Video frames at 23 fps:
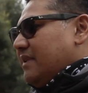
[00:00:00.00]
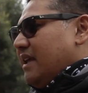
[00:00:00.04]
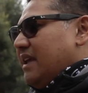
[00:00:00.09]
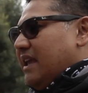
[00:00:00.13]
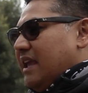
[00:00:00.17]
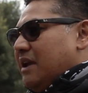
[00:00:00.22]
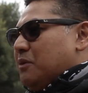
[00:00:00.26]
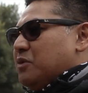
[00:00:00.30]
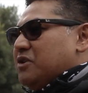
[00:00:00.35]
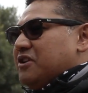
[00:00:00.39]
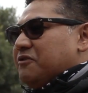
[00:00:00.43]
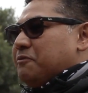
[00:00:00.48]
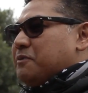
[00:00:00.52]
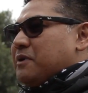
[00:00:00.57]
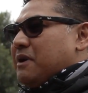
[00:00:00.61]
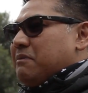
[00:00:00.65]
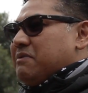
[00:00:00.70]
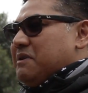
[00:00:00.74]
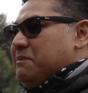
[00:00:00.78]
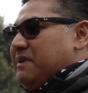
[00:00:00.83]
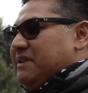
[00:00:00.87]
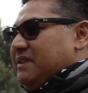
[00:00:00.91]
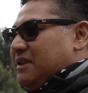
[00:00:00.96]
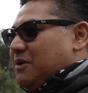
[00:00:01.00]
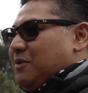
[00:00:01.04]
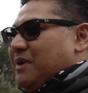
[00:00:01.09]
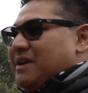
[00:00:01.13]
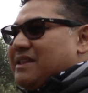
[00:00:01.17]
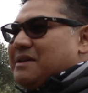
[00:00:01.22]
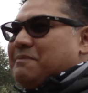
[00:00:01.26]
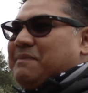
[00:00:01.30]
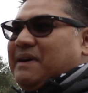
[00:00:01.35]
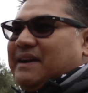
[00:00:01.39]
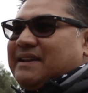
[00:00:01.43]
Air would have probably been the way
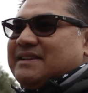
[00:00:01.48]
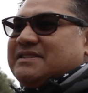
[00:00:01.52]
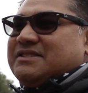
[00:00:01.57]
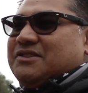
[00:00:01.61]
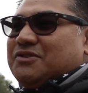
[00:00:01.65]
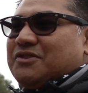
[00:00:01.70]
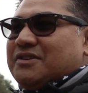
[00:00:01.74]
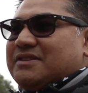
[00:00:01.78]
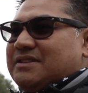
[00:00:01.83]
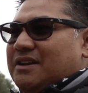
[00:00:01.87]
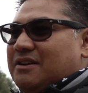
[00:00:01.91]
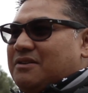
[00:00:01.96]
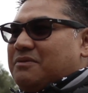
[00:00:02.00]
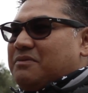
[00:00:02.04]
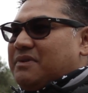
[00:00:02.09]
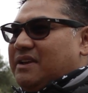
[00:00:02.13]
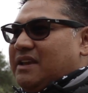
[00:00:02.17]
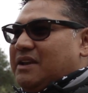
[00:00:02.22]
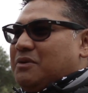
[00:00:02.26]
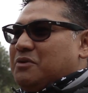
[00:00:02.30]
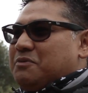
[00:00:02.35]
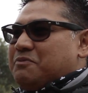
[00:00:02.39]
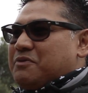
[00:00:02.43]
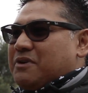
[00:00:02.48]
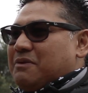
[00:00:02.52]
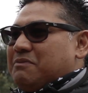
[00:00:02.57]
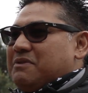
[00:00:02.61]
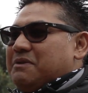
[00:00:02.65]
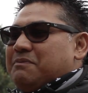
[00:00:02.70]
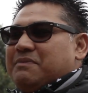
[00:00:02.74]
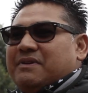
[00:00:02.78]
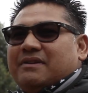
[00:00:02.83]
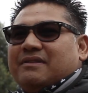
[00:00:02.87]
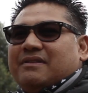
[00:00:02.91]
the bakkies look is now. Air would probably
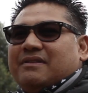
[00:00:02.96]
be